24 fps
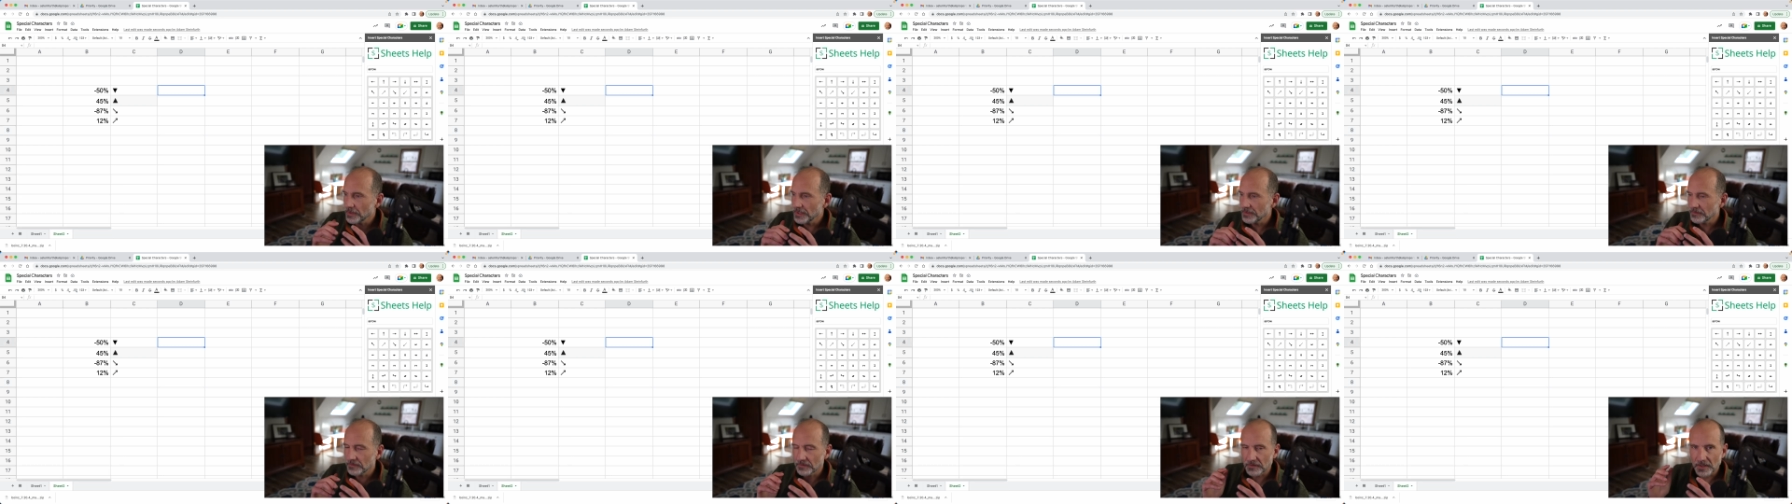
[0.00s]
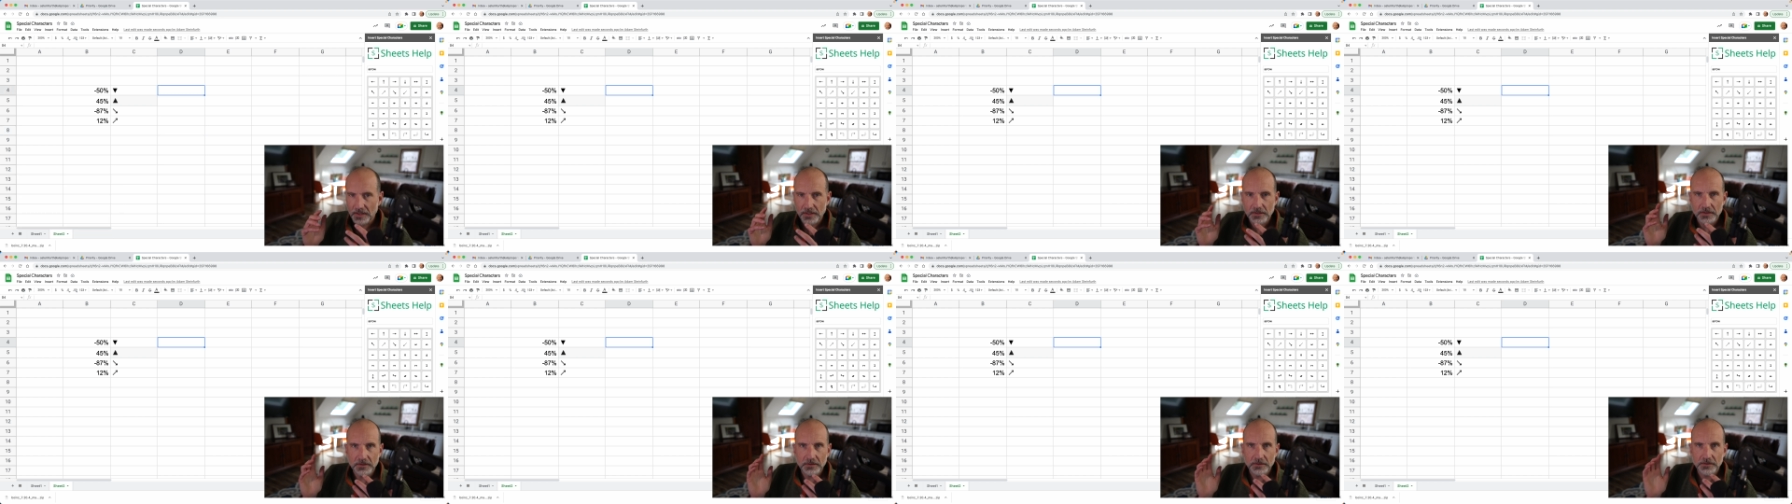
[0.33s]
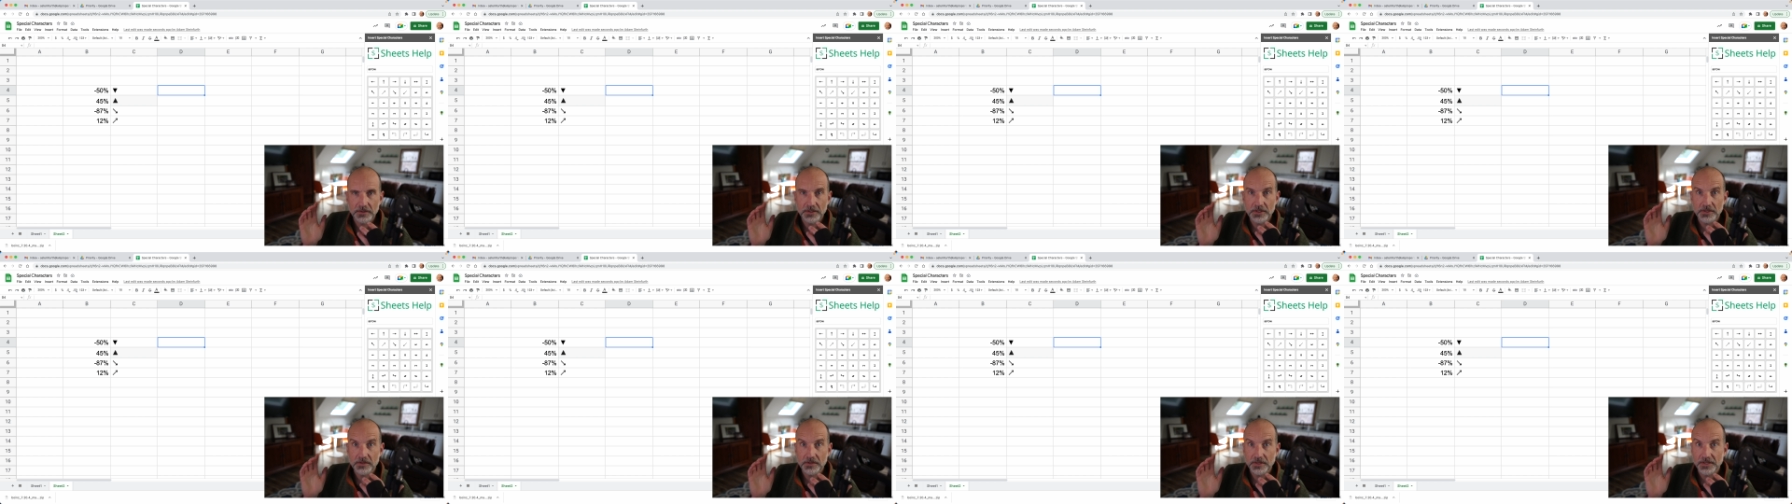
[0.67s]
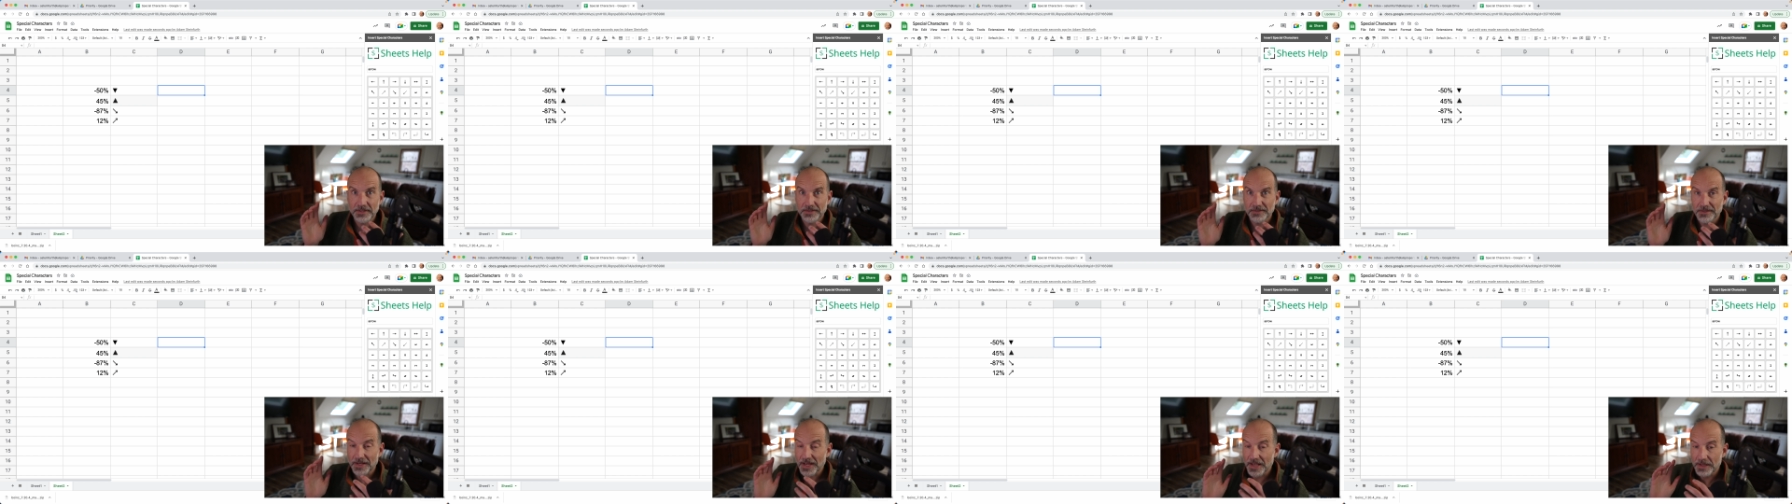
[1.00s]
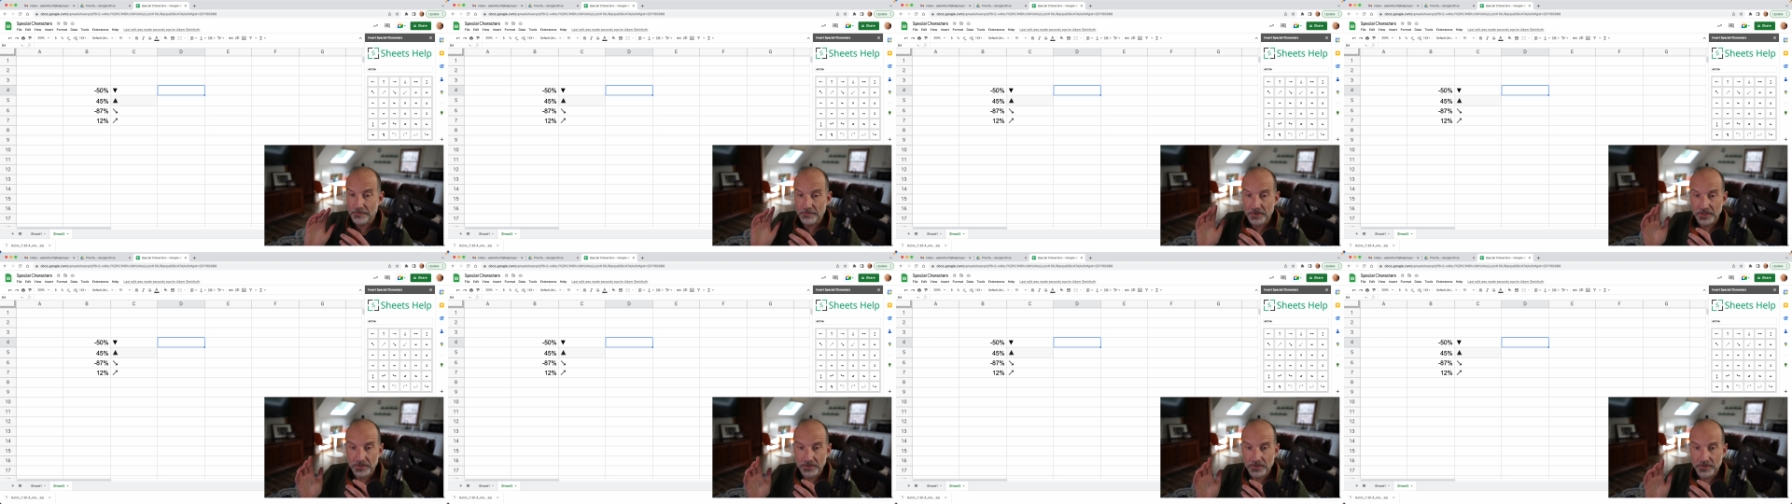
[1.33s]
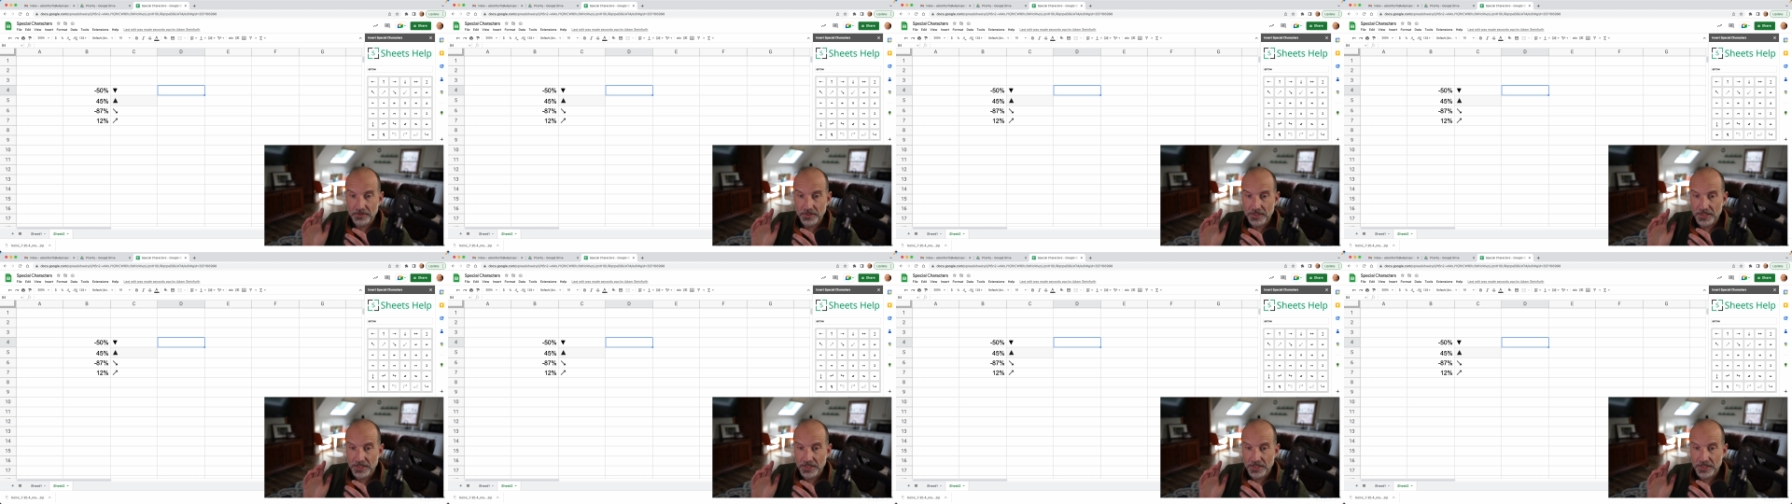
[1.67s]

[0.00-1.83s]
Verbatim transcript: a cell or you can type on your